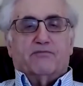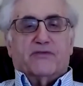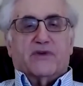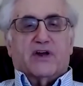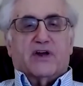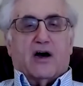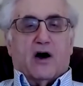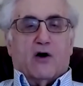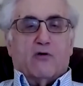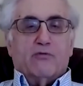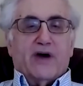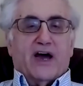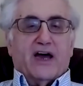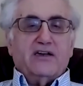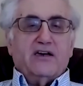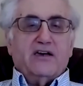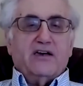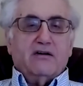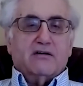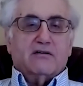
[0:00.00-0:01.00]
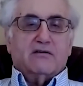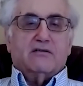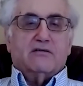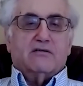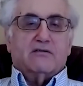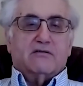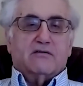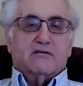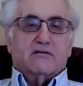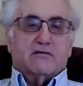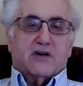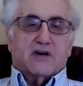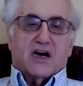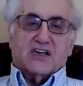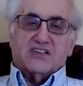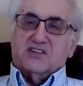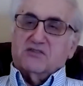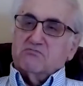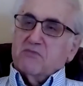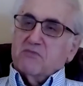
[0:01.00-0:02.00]
How many?
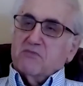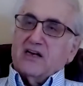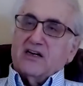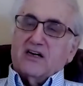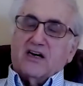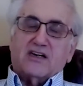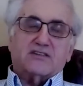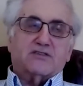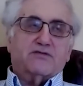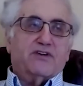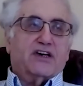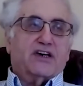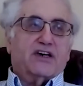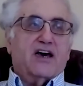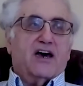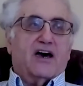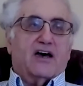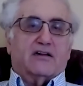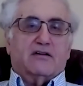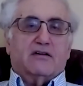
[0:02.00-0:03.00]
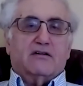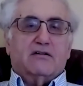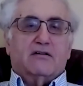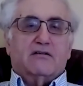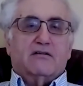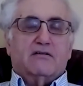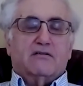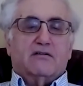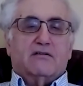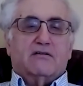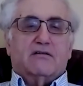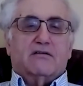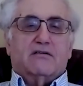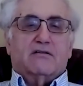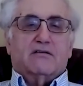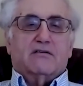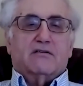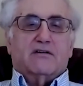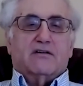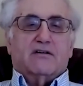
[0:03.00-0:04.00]
As many as we can.
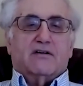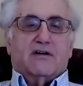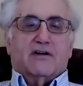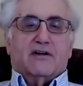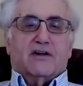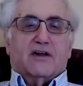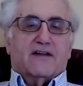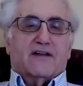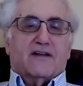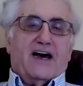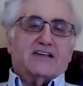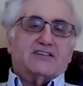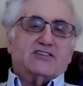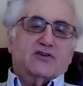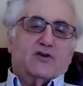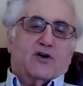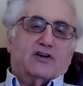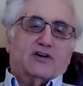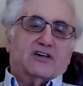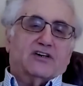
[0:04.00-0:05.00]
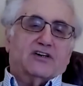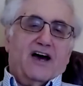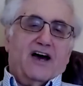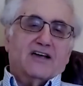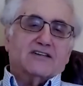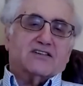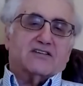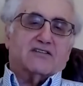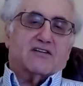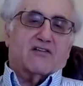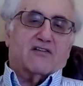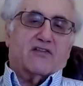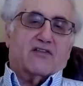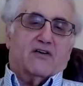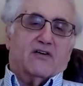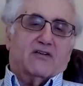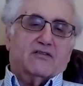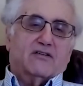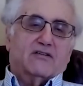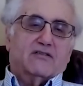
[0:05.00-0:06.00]
That's not an answer
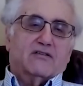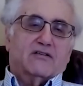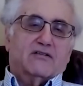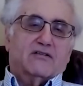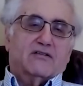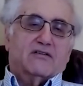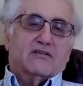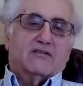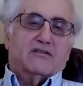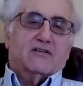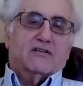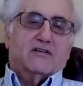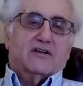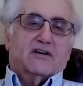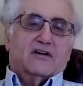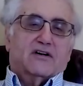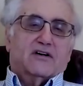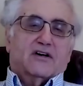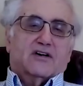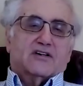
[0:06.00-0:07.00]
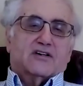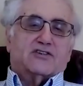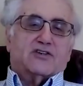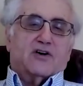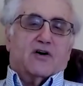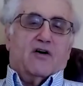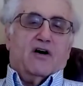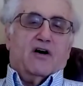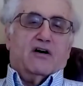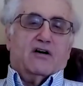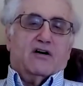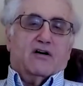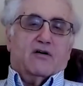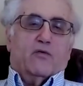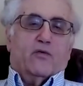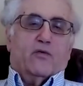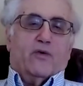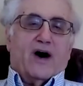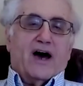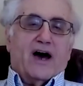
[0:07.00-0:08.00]
though. So
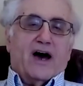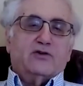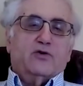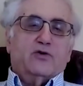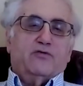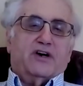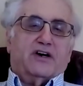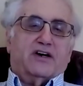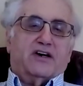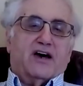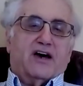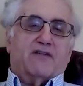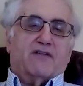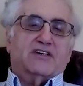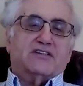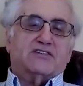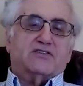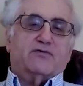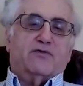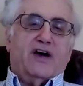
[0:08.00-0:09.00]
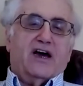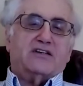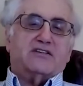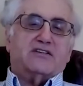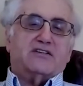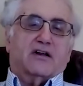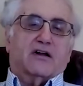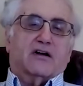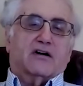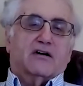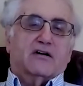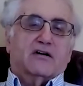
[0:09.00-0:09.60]
why do we have this waiting?